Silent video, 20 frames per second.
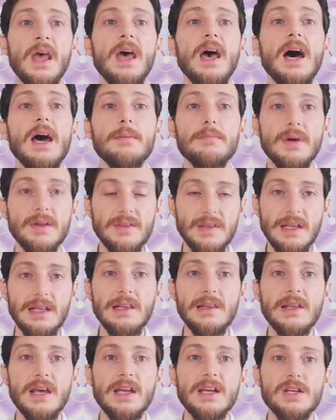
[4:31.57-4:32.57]
and
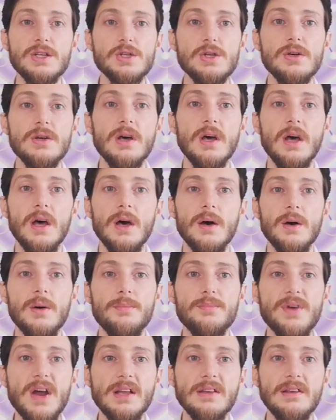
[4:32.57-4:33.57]
Matilde energy
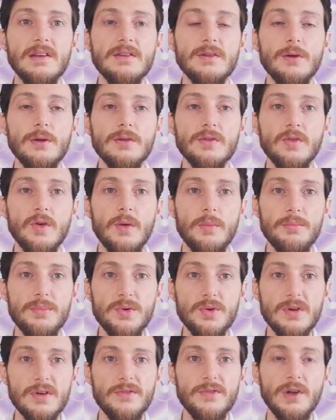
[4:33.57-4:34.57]
practice also
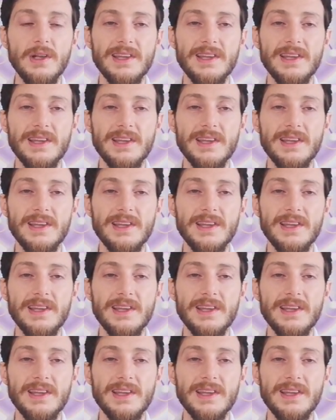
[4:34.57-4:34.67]
beautiful.